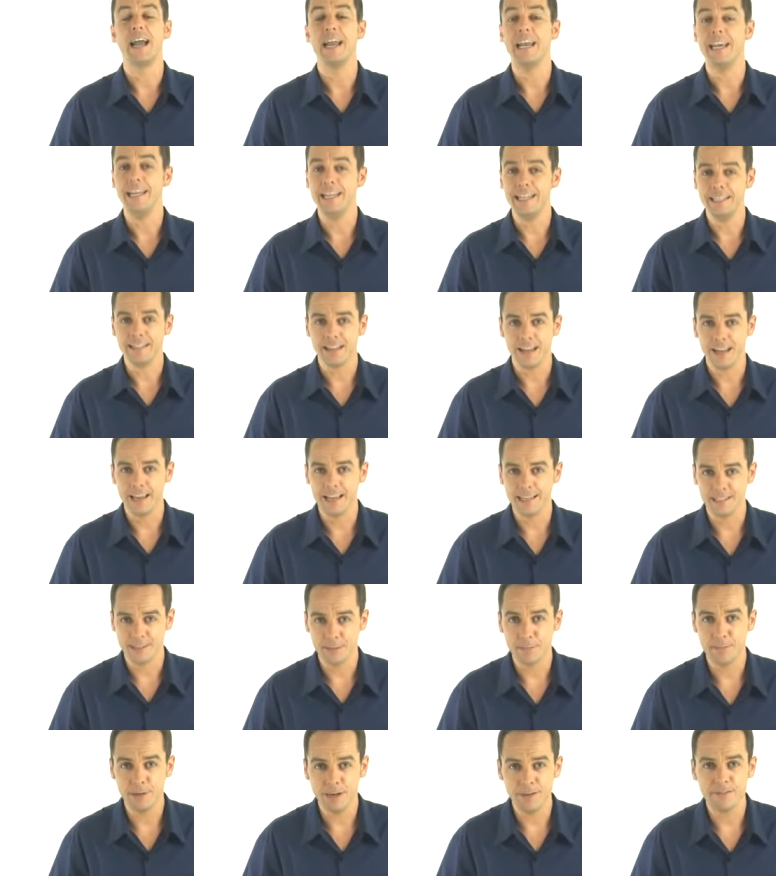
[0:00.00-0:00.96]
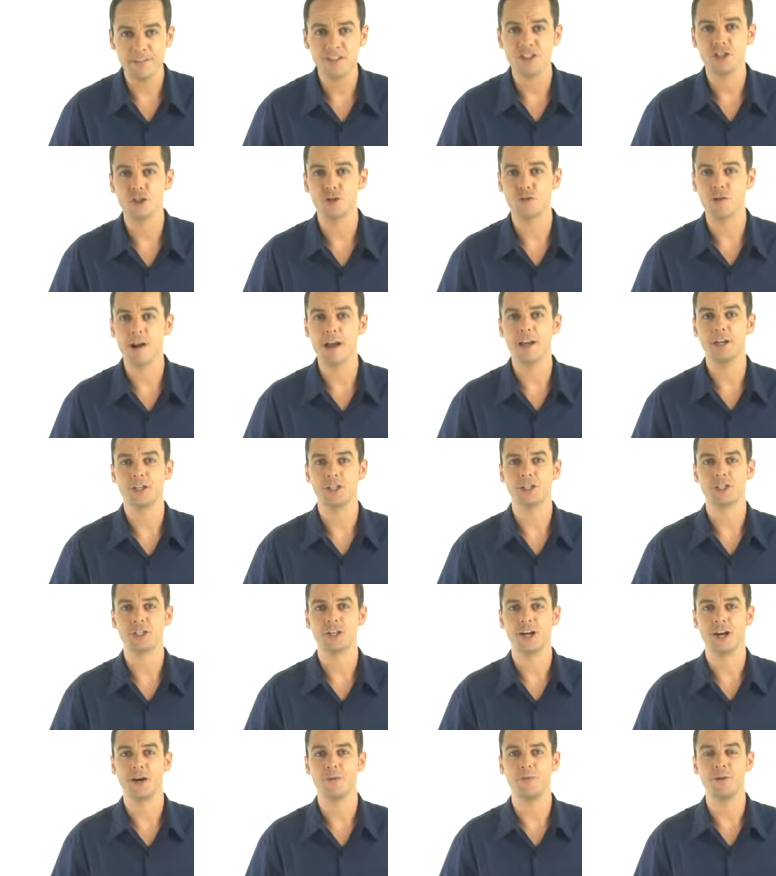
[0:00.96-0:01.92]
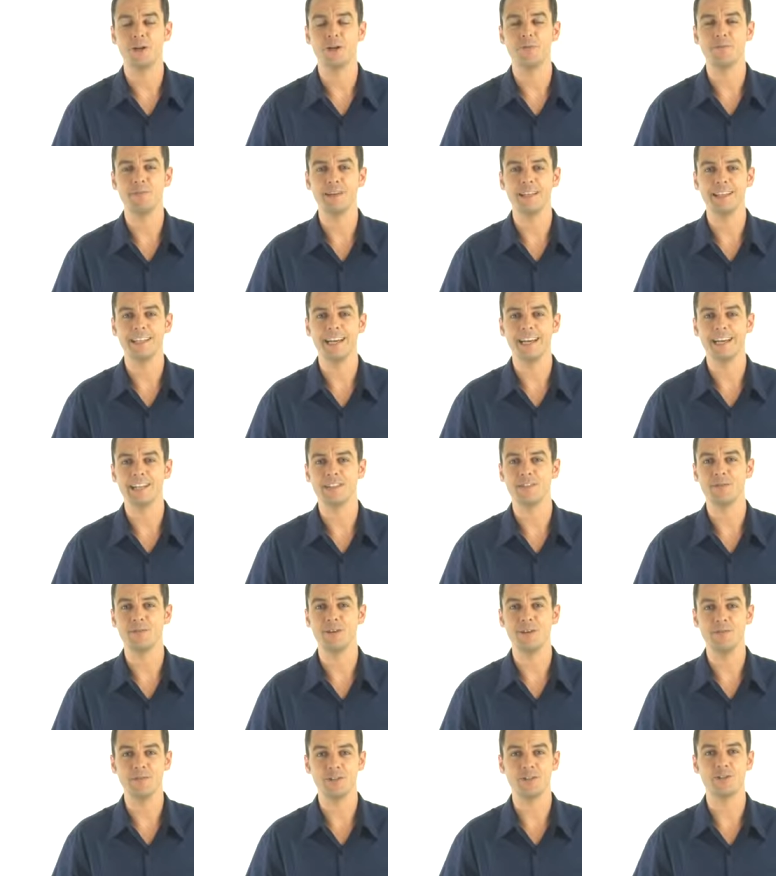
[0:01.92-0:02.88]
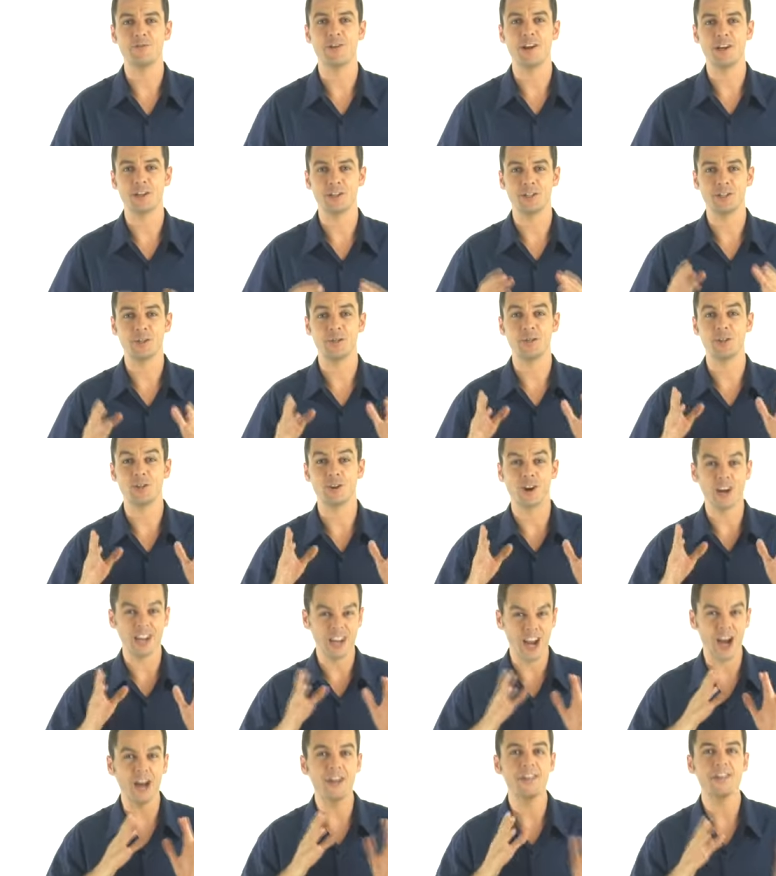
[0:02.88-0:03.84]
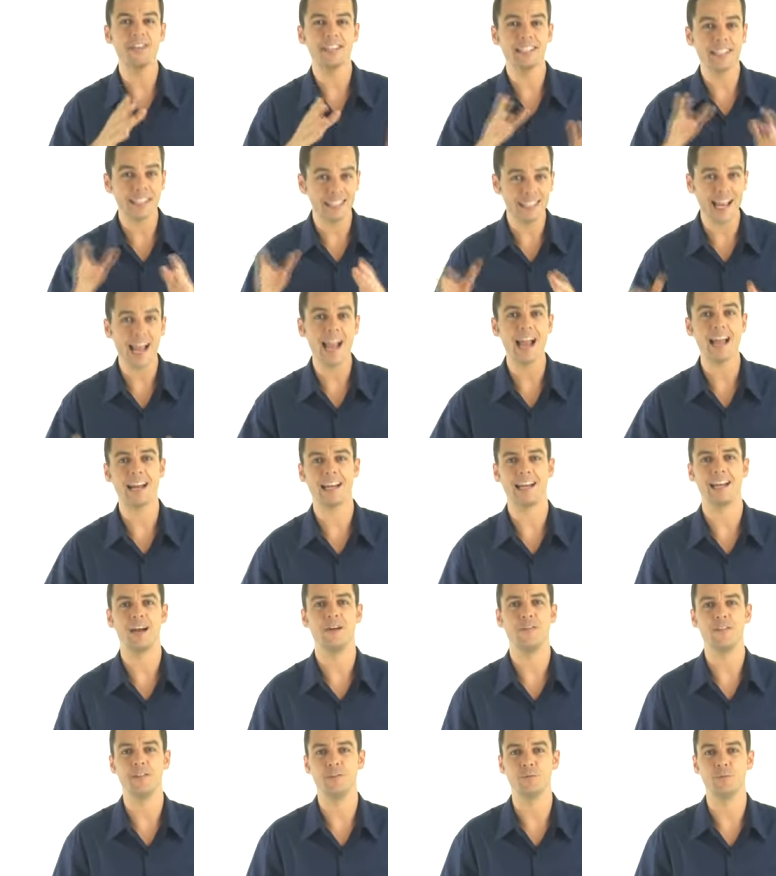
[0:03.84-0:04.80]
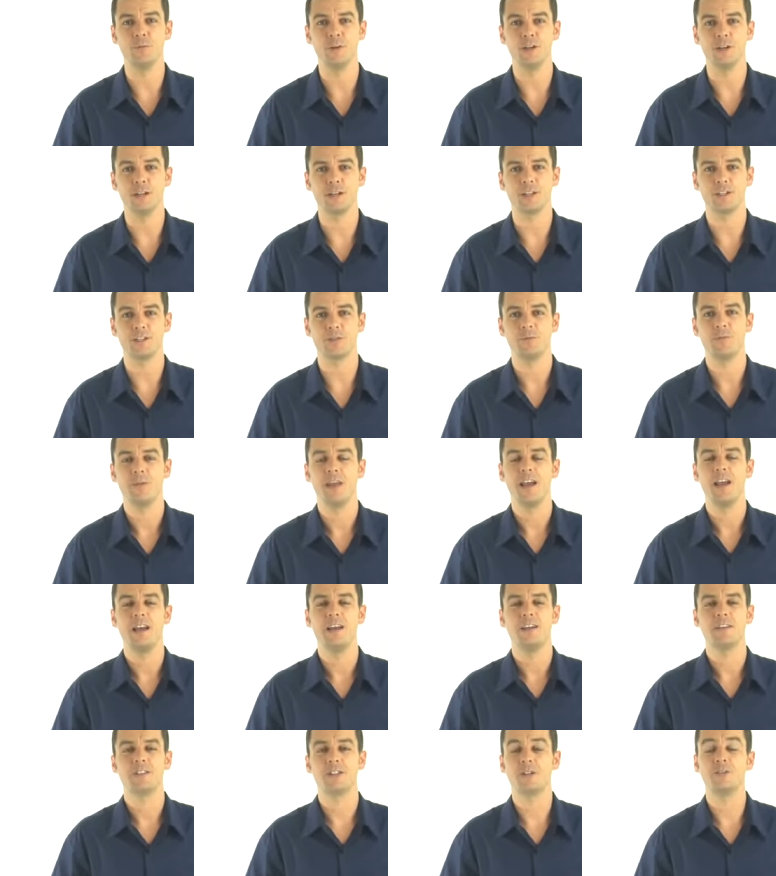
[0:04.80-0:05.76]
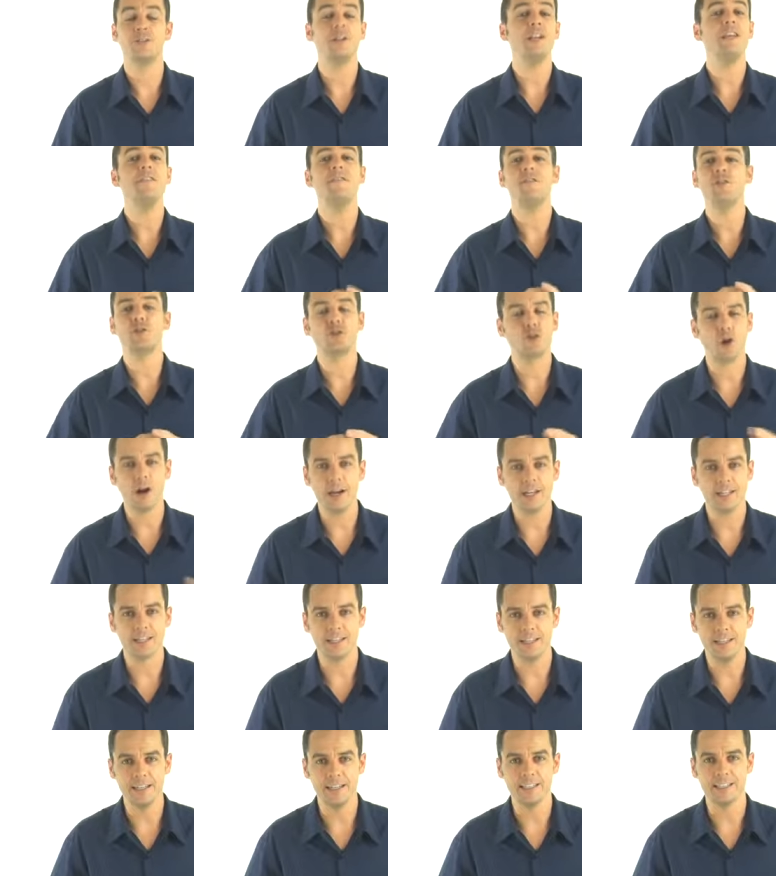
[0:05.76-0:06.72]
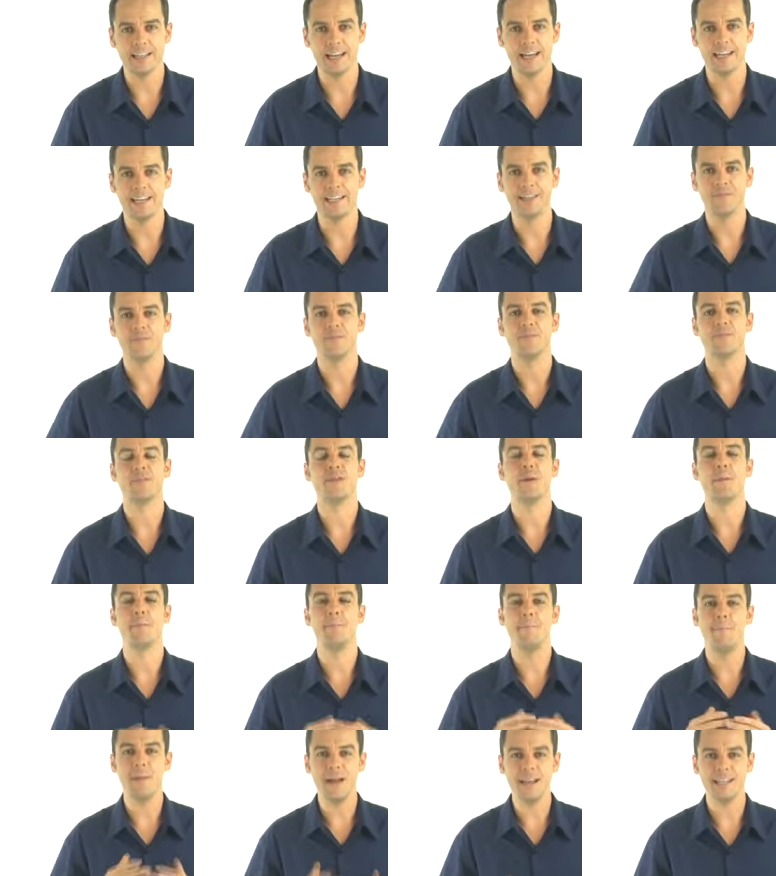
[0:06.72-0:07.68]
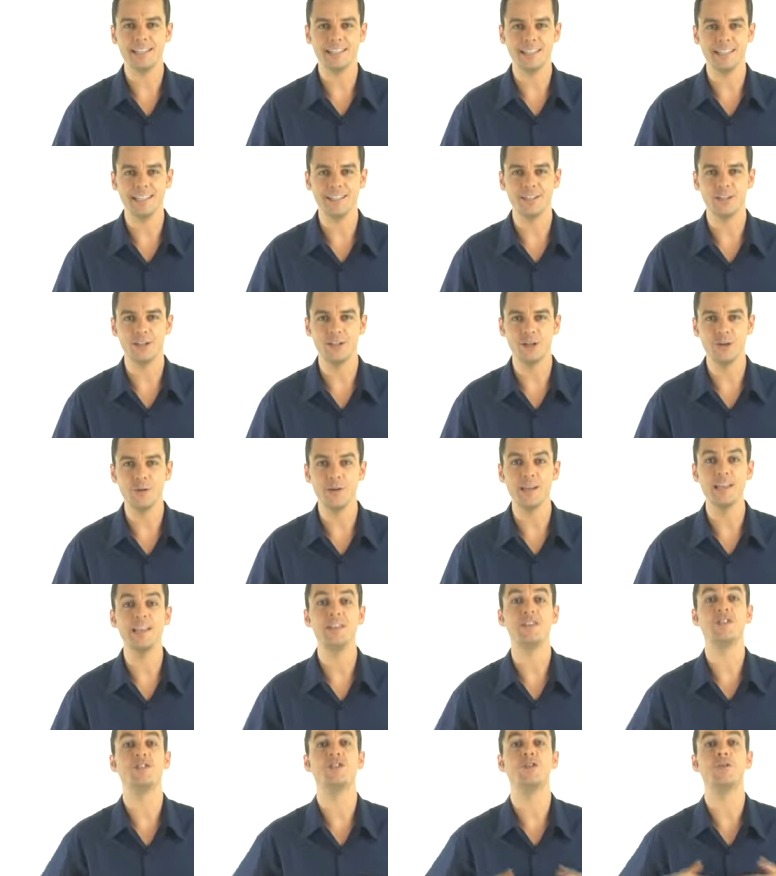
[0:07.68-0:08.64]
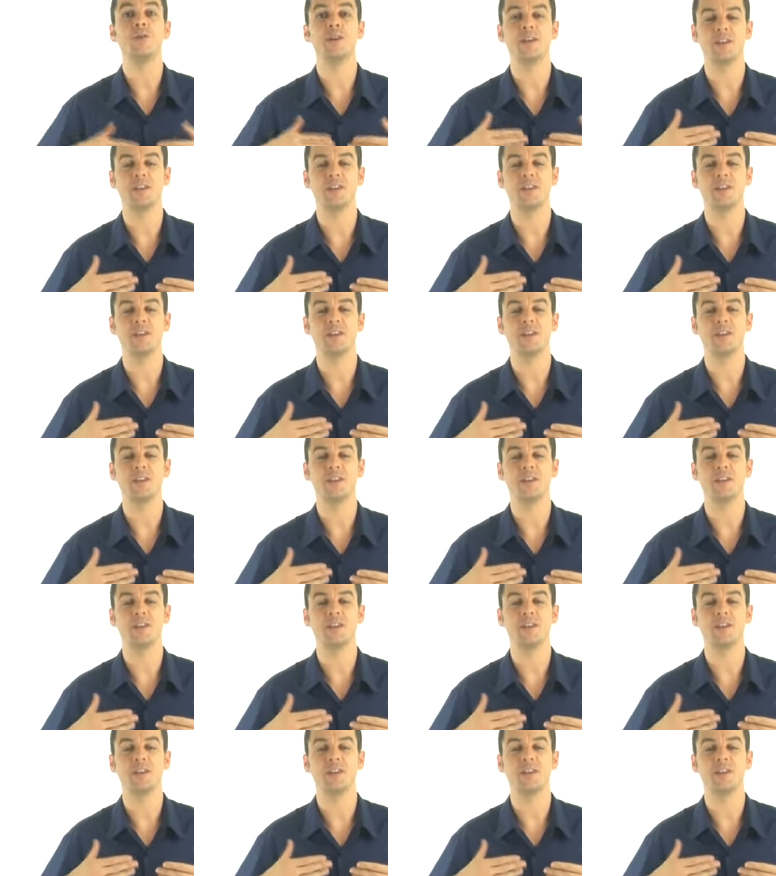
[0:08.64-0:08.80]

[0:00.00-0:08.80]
It's a bit of a stretch, I will admit that. It's a bit of a stretch to try and understand how this works. So don't even try to understand it. The best thing to do is to